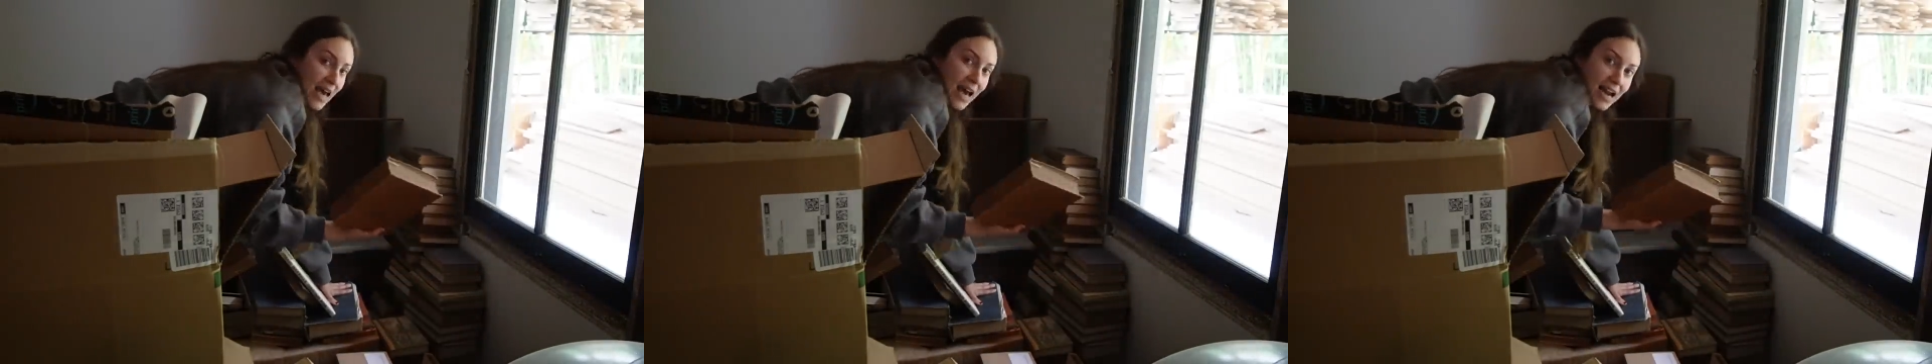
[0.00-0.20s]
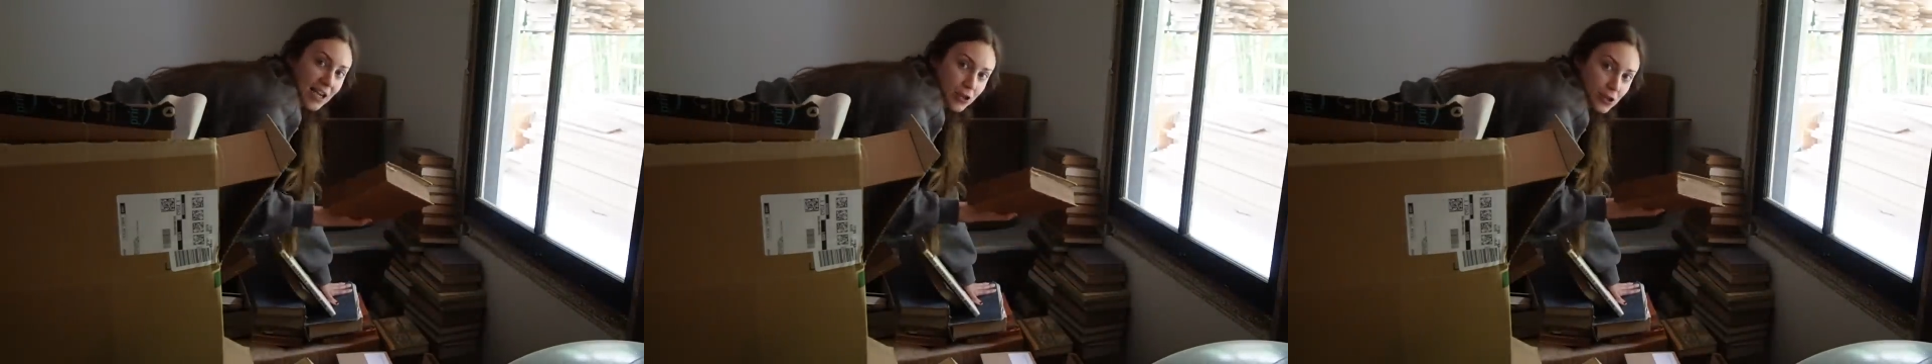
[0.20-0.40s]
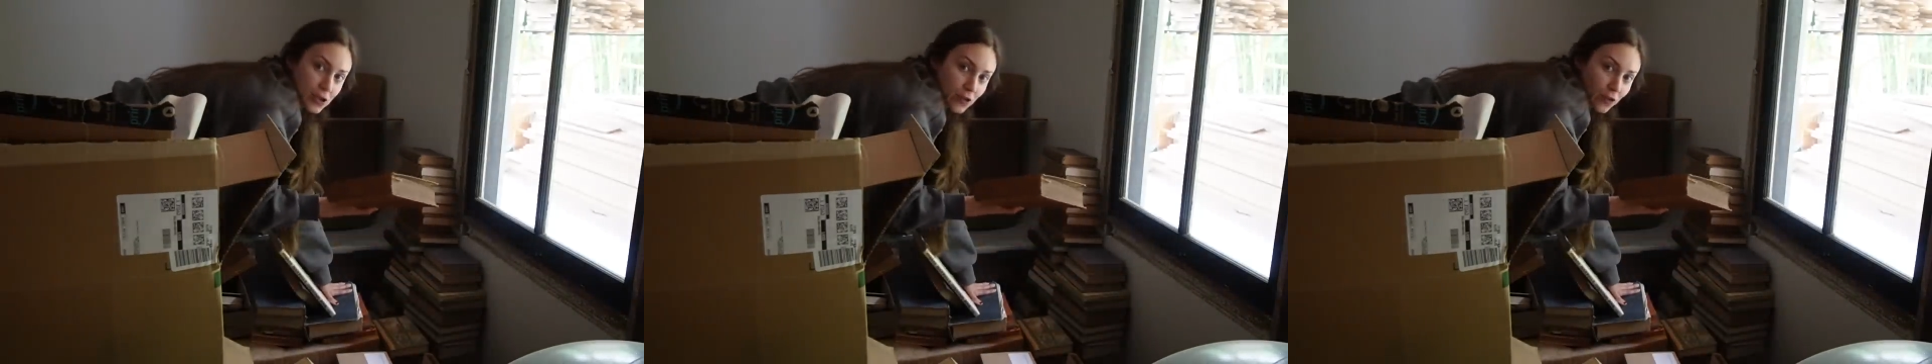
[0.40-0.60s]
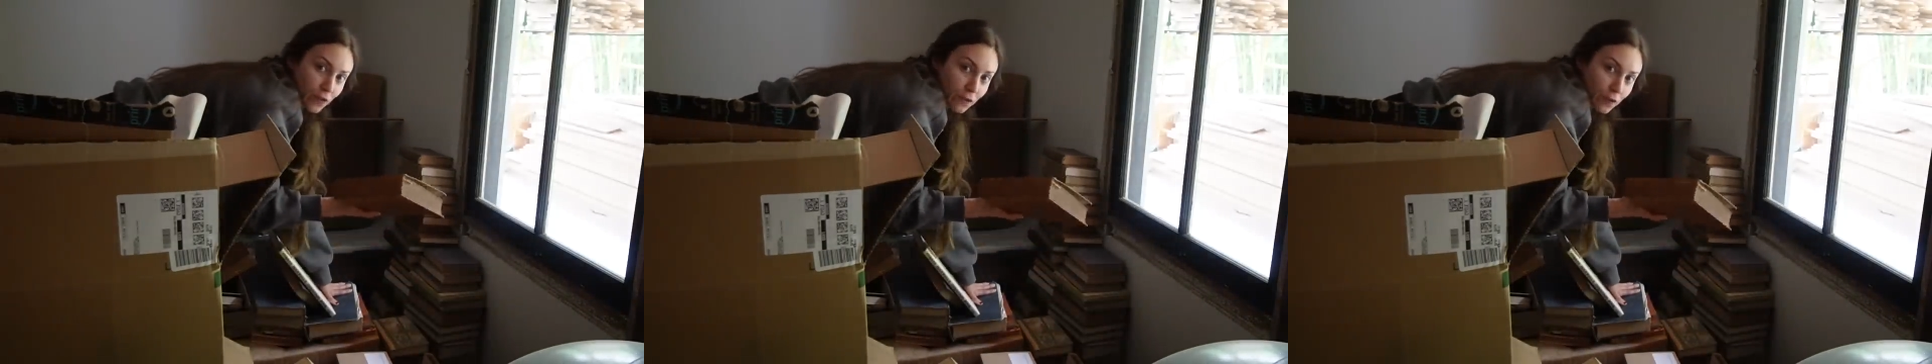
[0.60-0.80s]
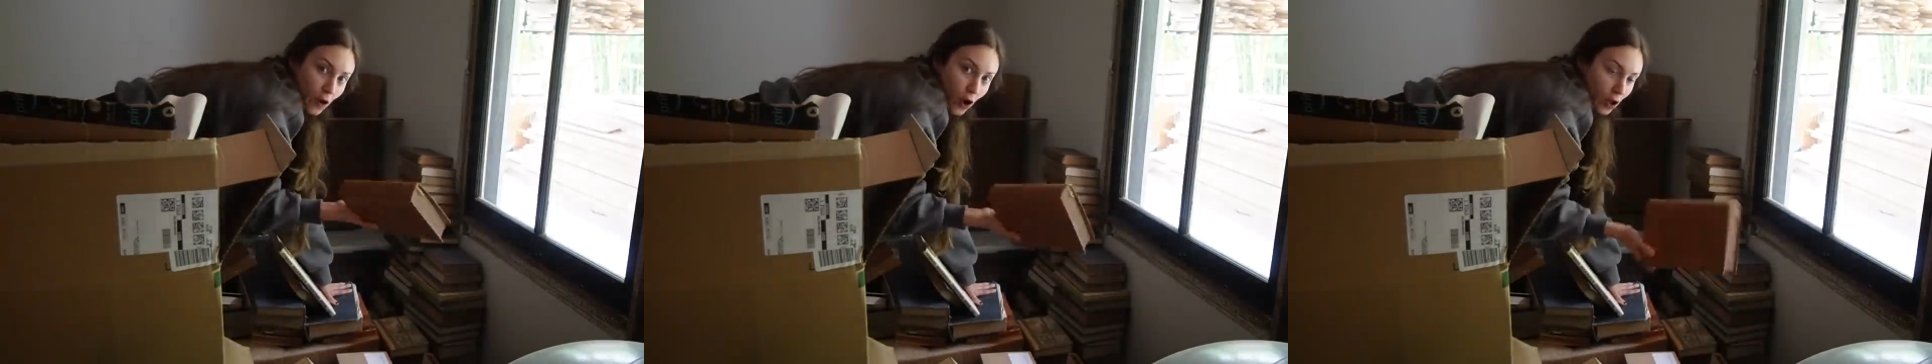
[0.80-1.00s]
that I used for
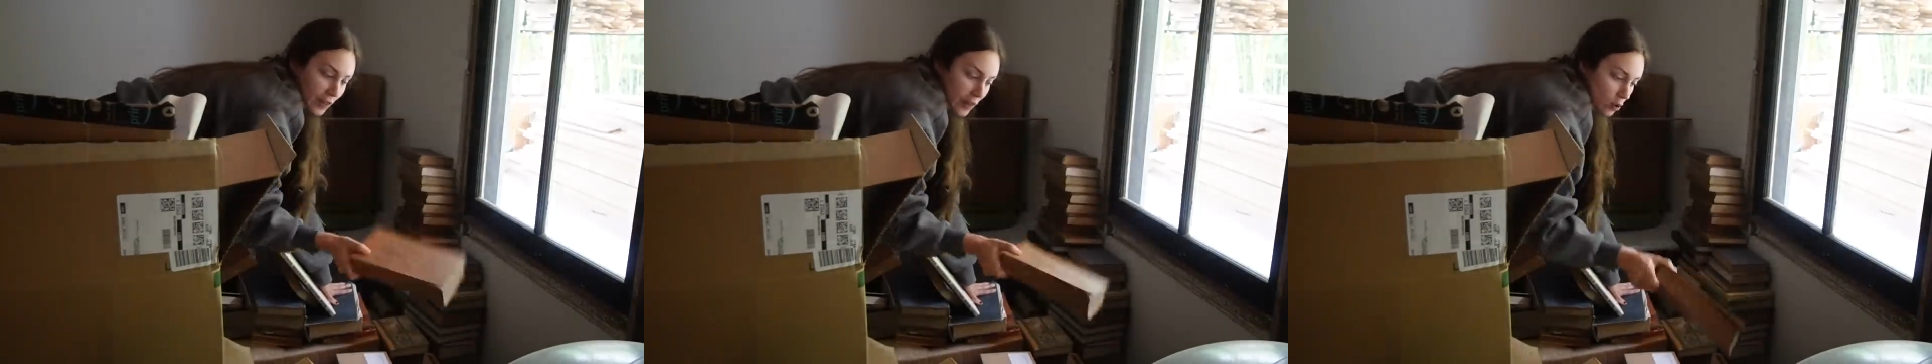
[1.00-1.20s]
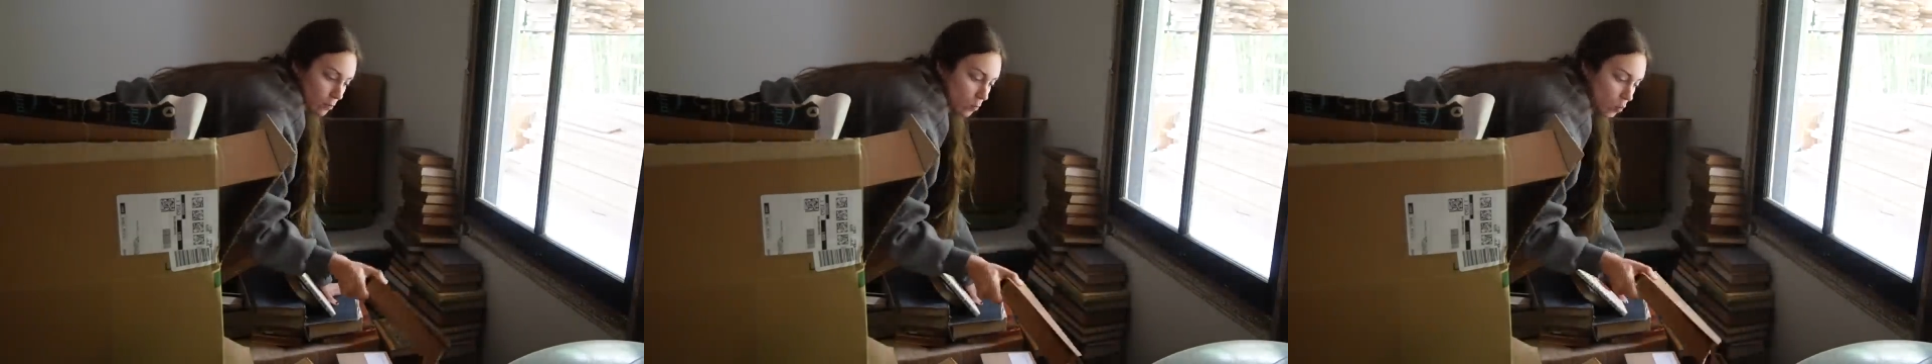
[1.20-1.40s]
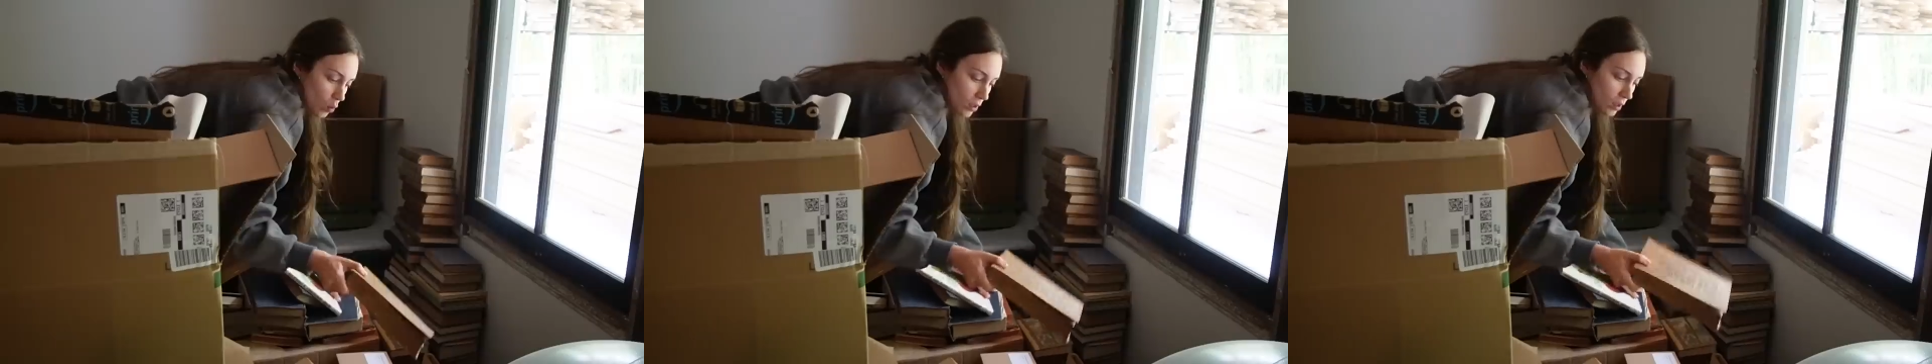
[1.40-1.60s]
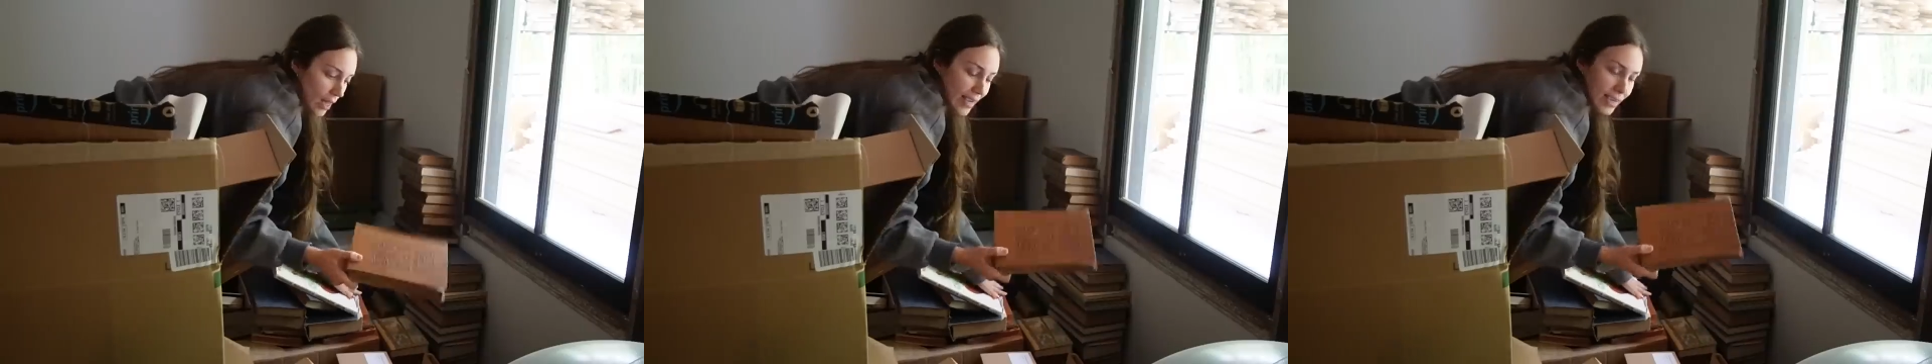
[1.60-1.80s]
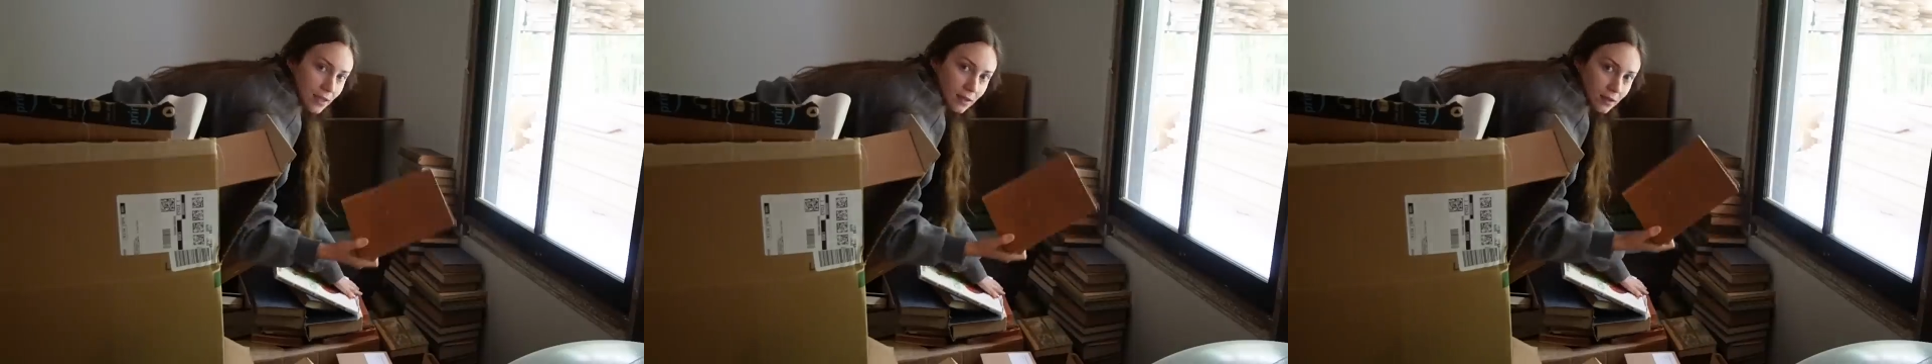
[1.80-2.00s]
fall that are more
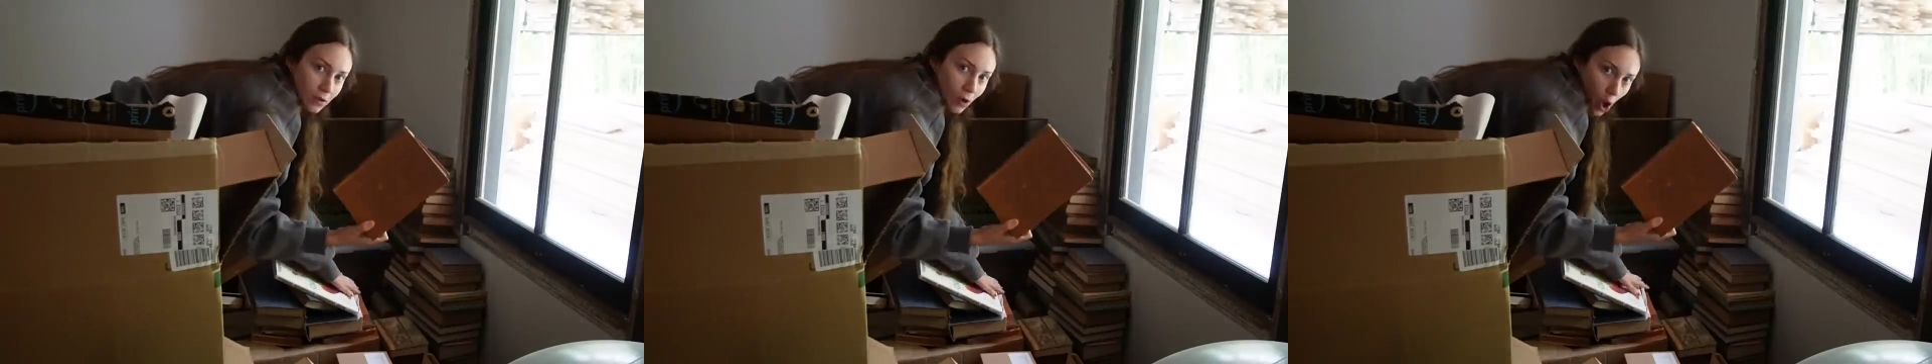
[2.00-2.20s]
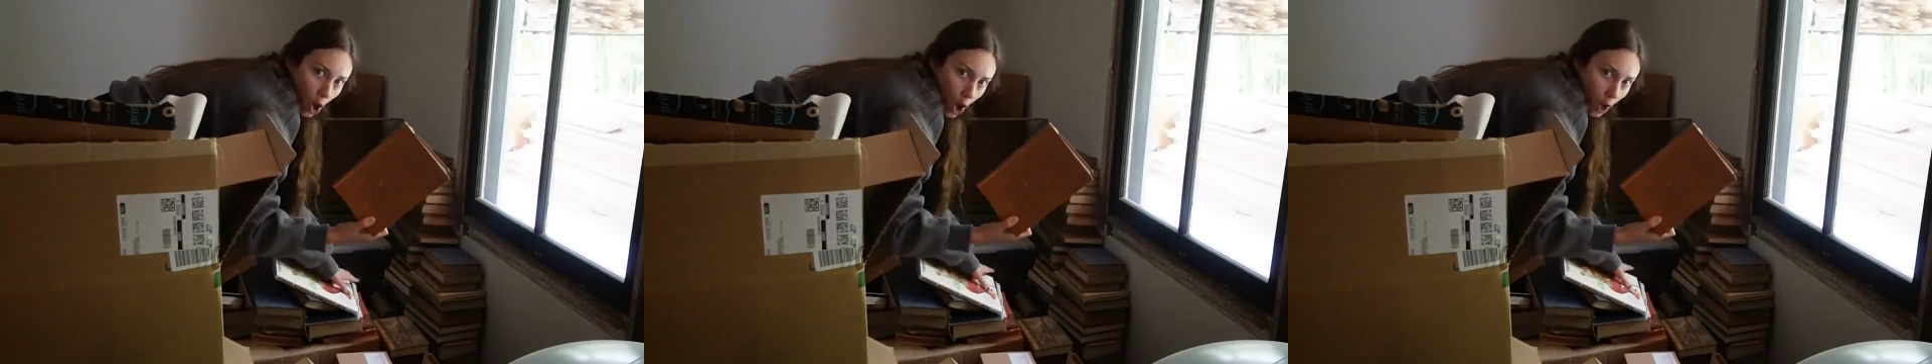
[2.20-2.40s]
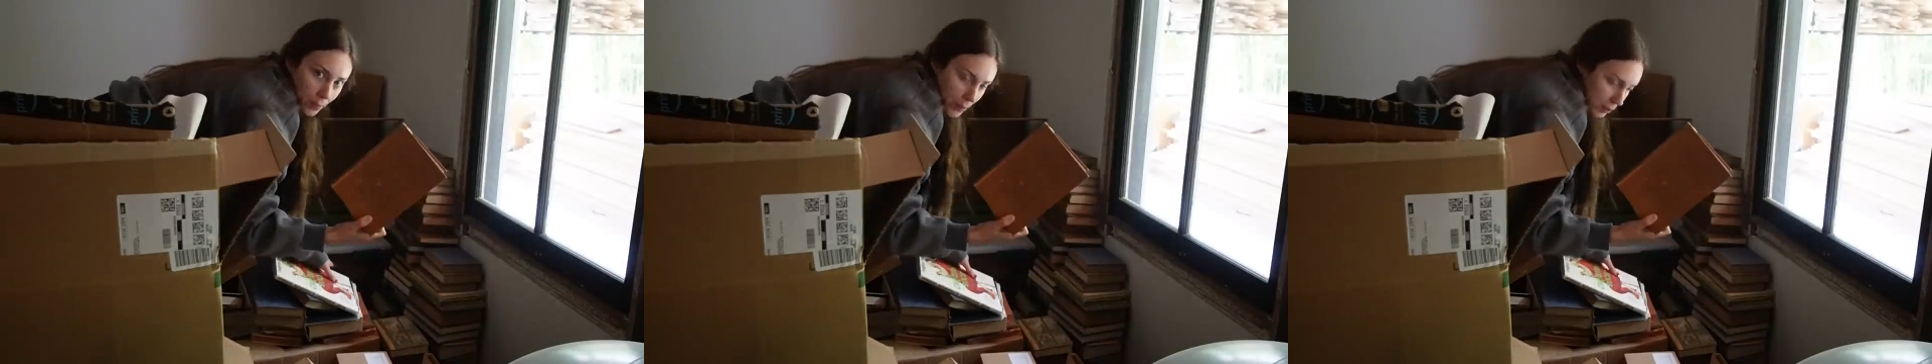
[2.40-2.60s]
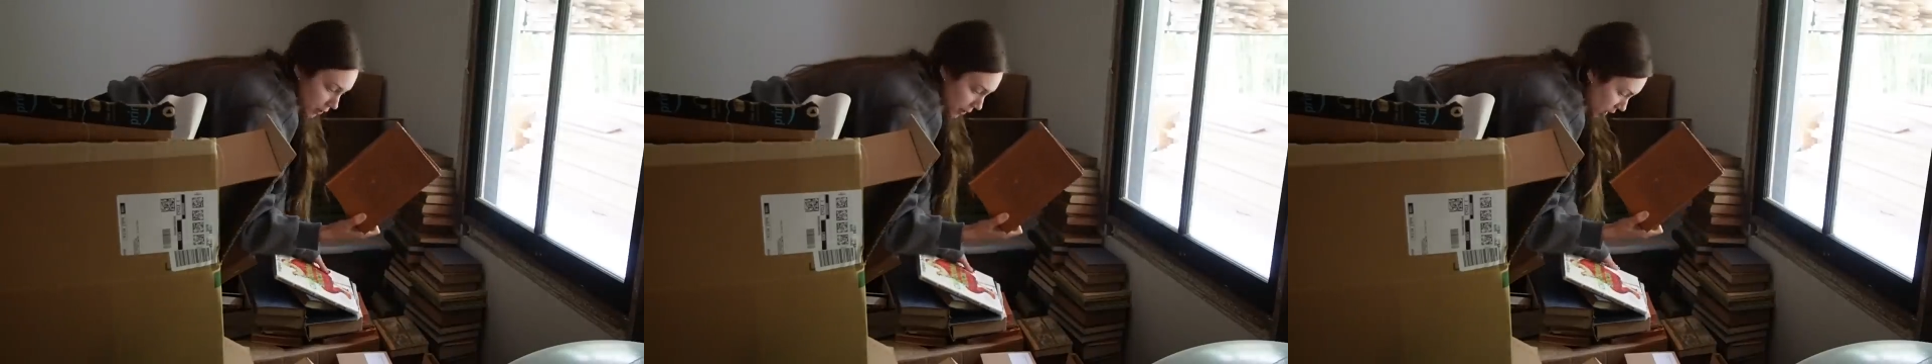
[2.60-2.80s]
like auburn